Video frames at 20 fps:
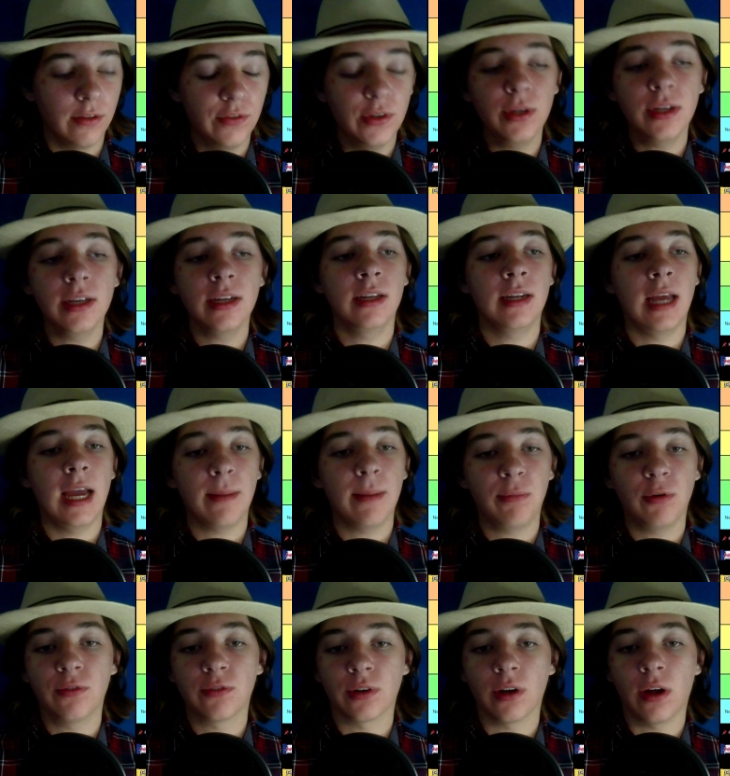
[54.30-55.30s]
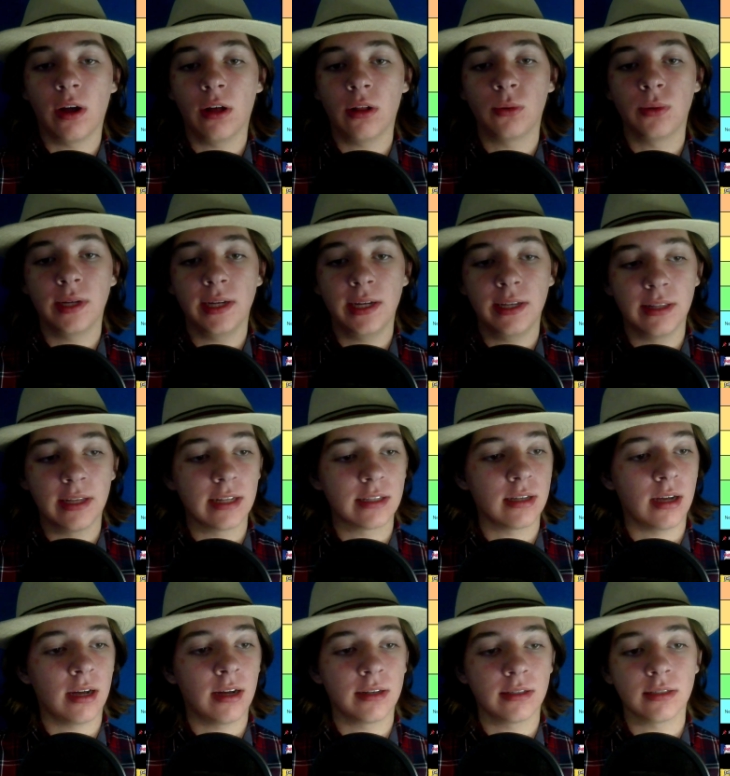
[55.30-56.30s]
If you get an apple for Halloween, that's
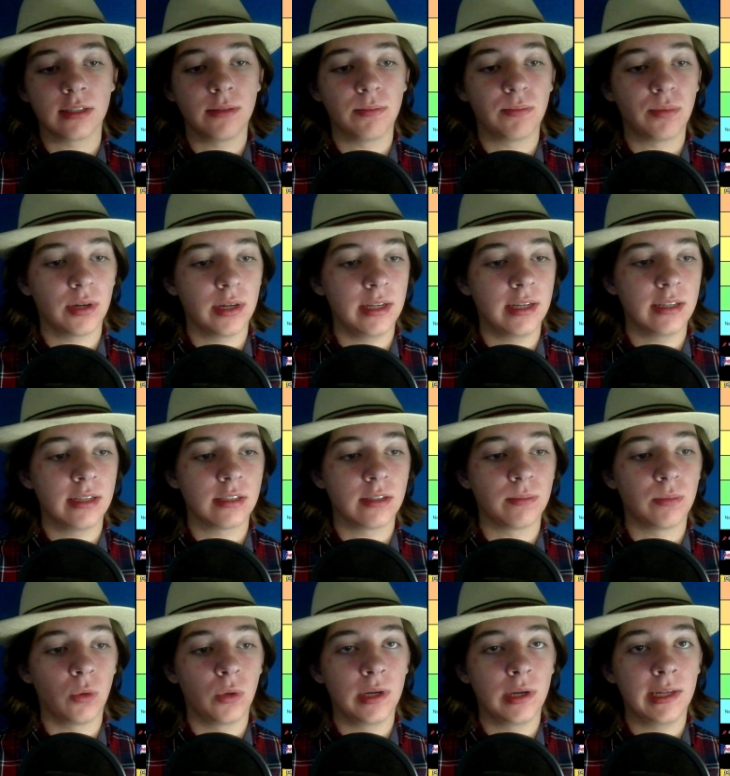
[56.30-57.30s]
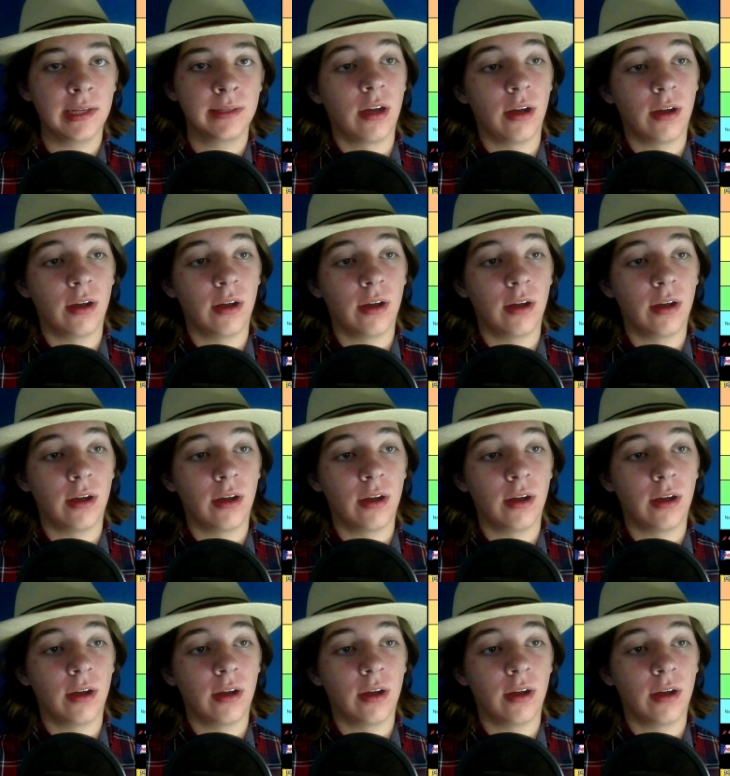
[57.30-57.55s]
honestly pretty disappointing,